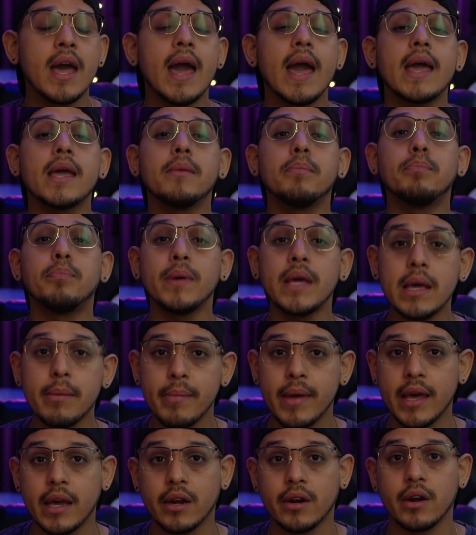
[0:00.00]
A beat
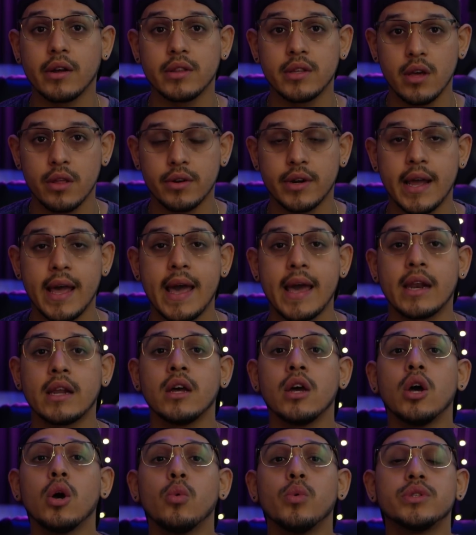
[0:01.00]
maker, on the other hand,
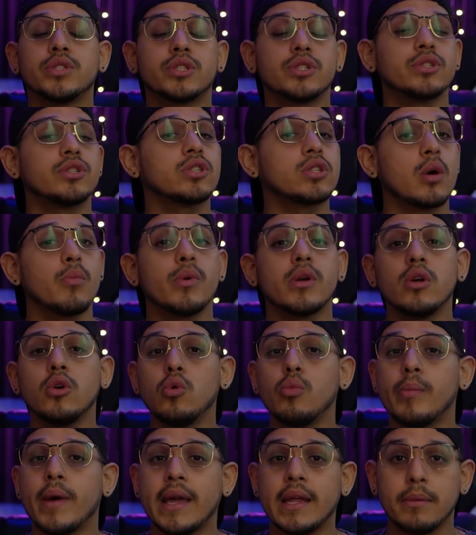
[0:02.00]
was just someone who
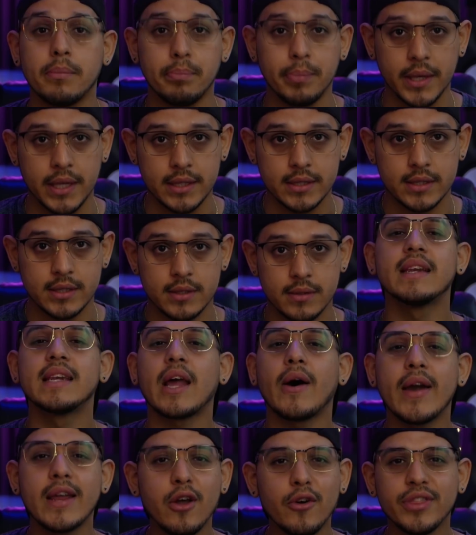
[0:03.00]
made beats.
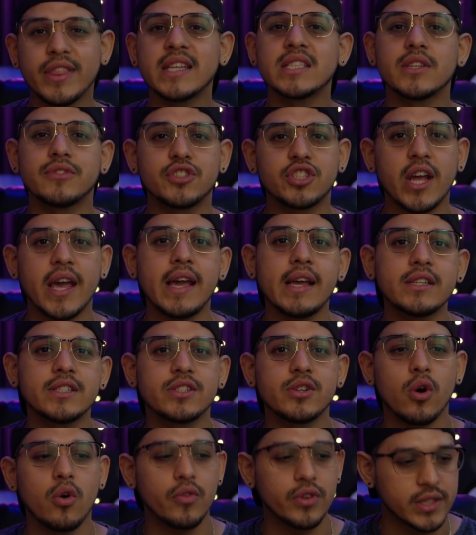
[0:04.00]
Now, I know things have changed
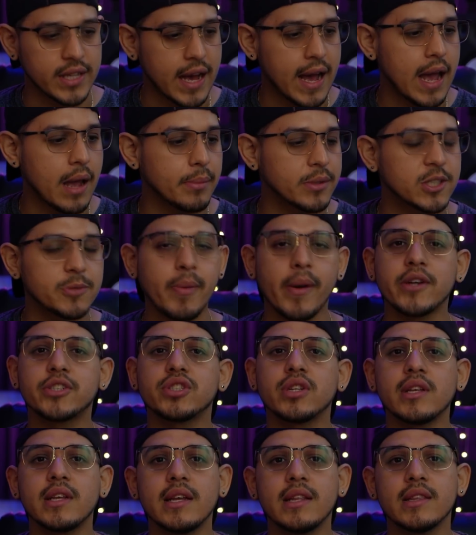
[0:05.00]
over time,
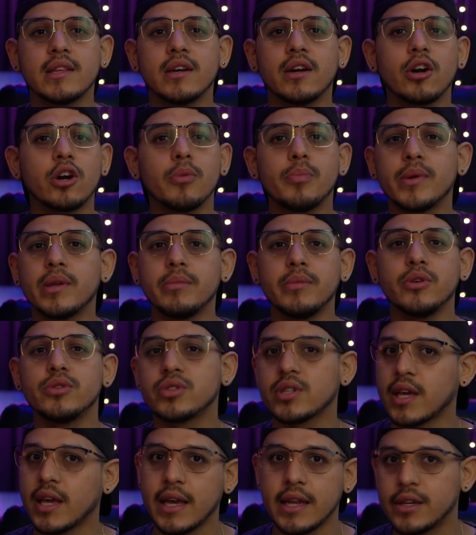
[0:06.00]
especially in the urban
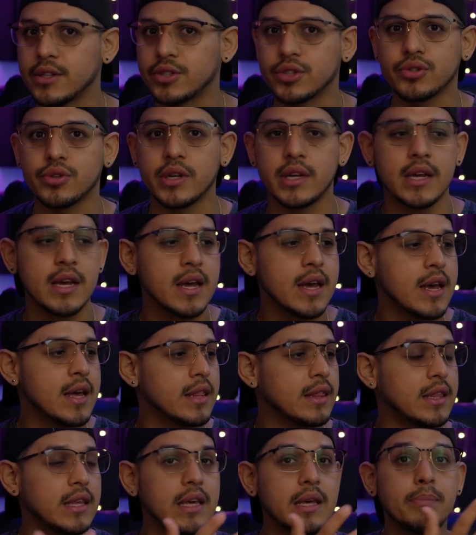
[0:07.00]
music industry.
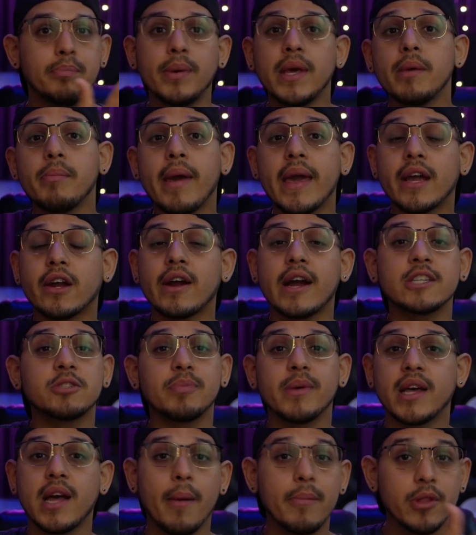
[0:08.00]
The beat maker has
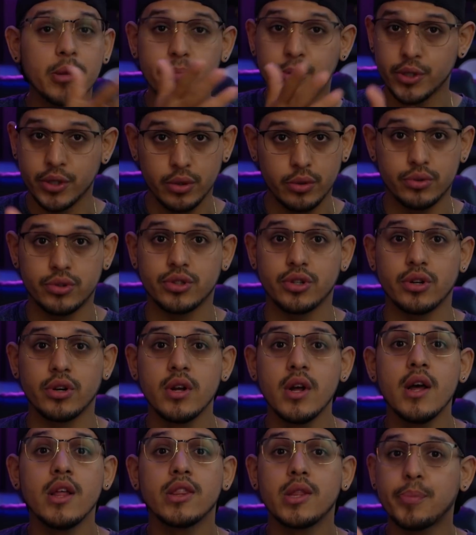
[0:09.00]
become the producer
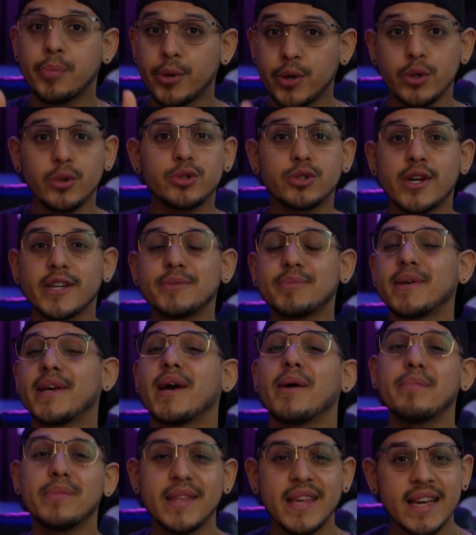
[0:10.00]
has
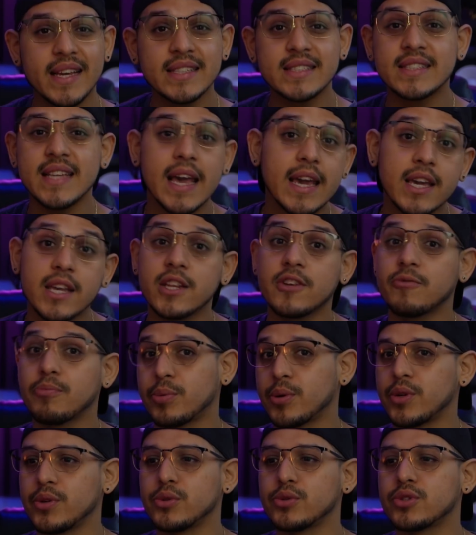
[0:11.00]
become the executive
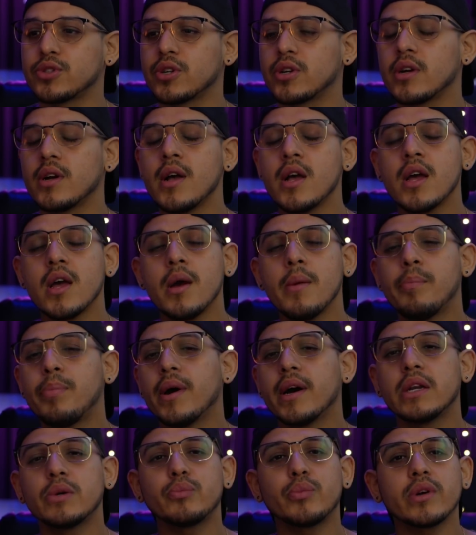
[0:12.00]
producer,
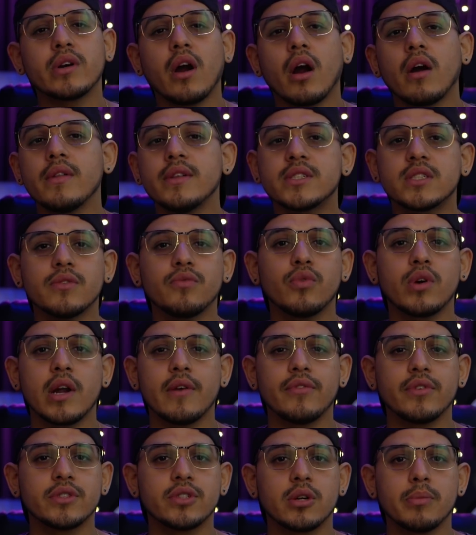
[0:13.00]
but regardless of
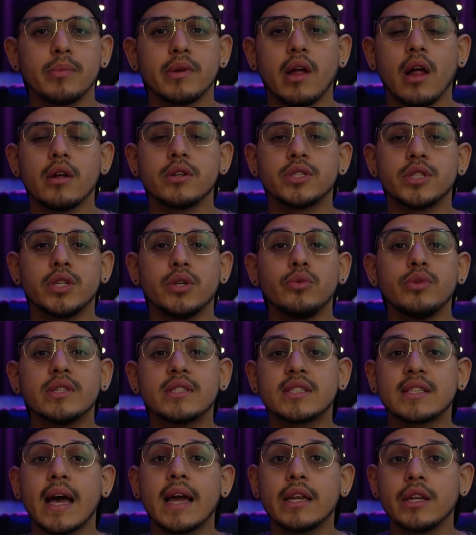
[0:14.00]
whatever terminology you
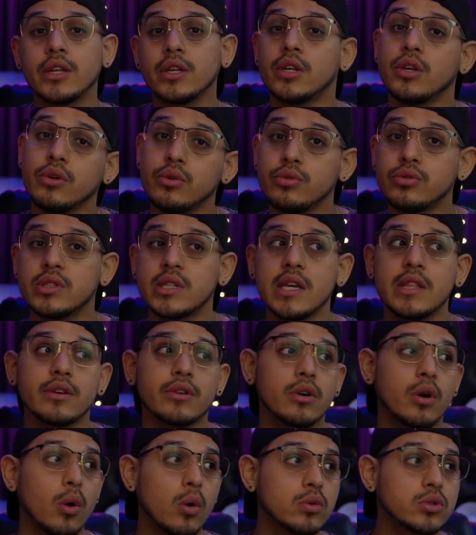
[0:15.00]
decide to use,
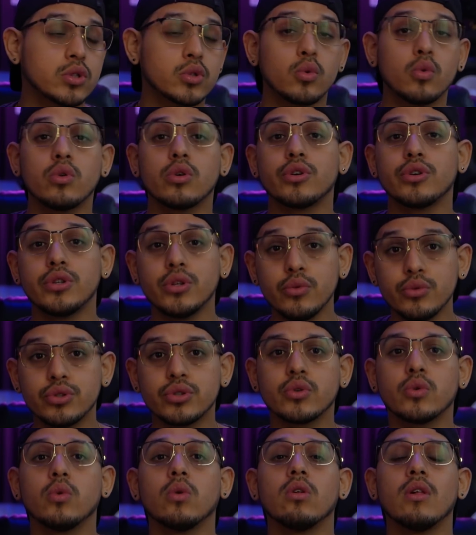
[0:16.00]
either old school or new
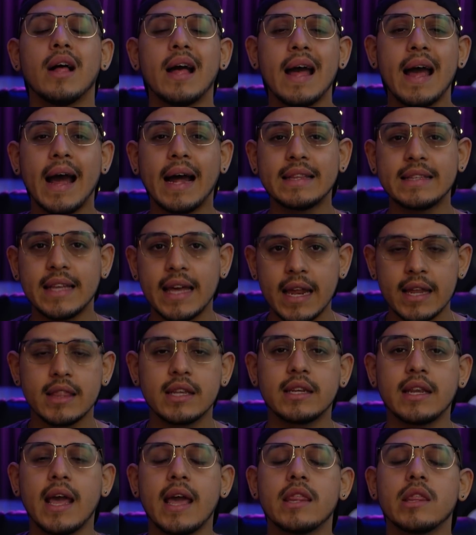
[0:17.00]
school, at the end of the
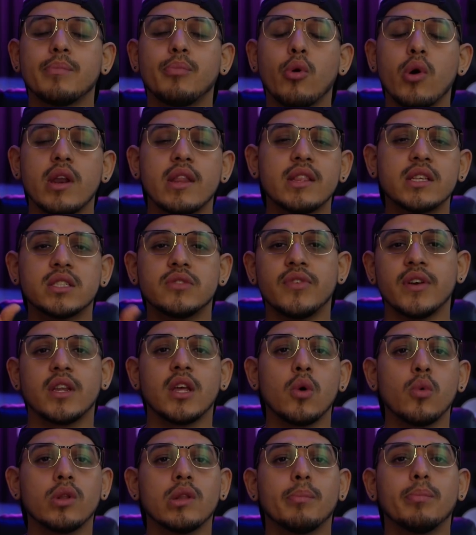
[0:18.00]
day, the point of this
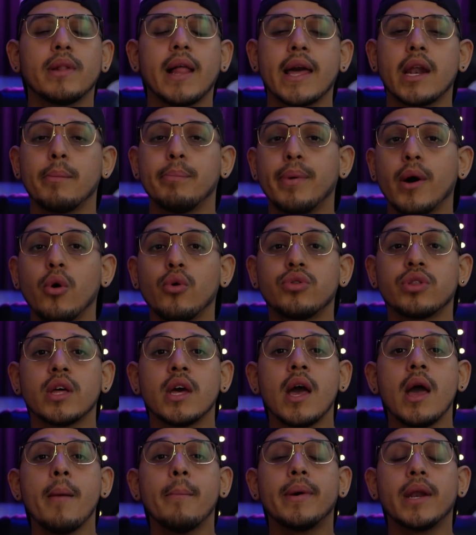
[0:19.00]
video will apply to both,
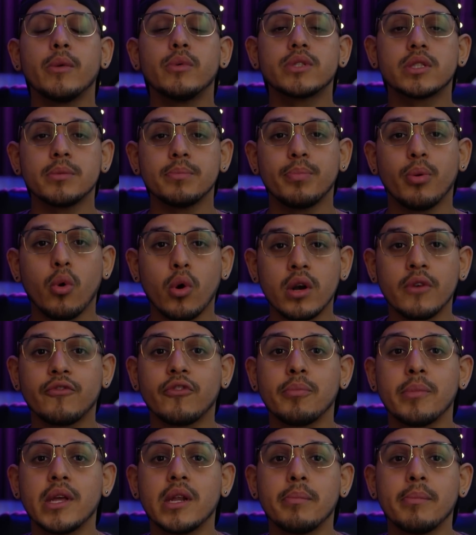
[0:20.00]
but it was important for
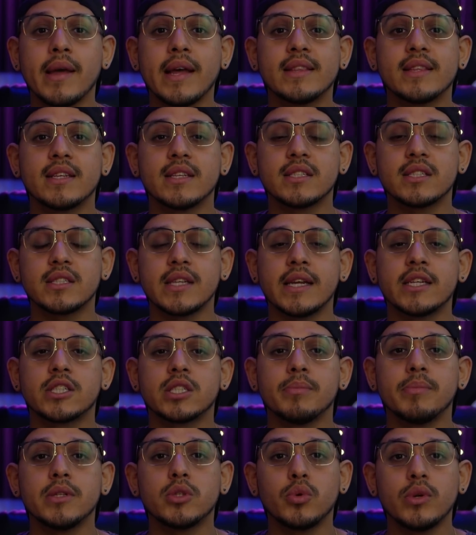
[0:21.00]
me to make the
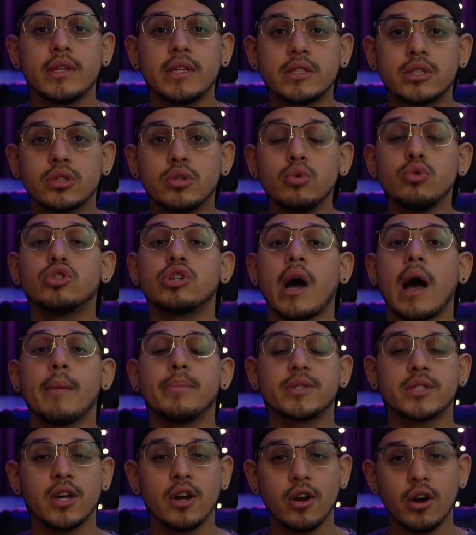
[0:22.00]
distinction between these two
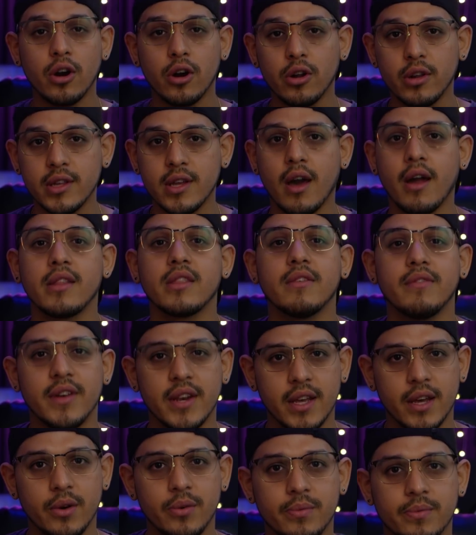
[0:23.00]
jobs early on in the
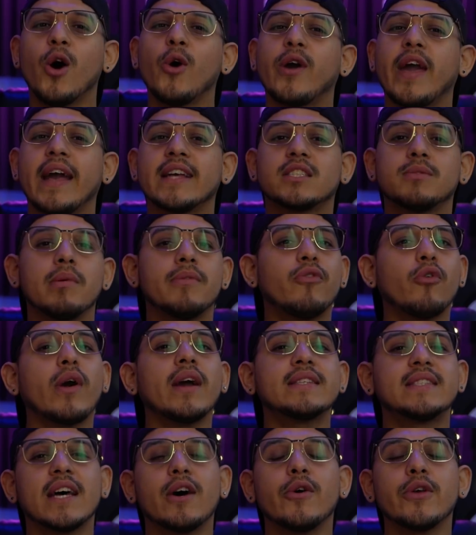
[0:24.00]
video. Okay, so before I
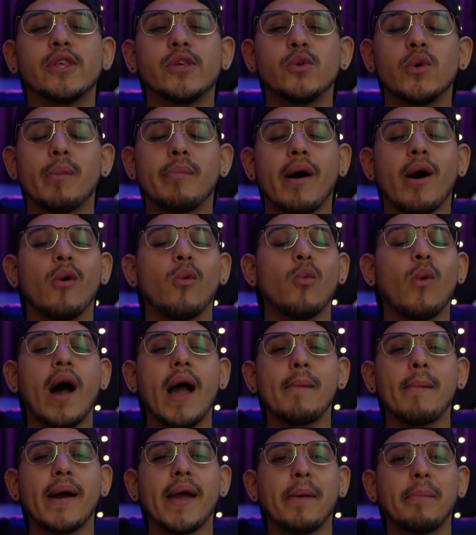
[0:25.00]
tell you about why
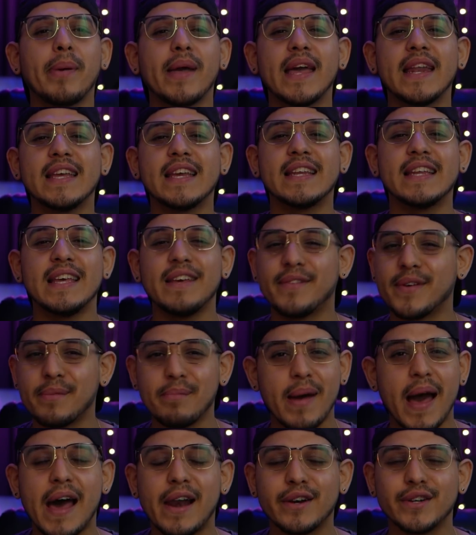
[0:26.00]
my opinion even
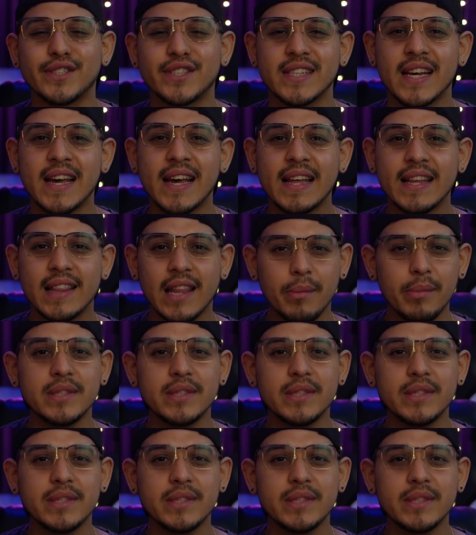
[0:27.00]
matters, let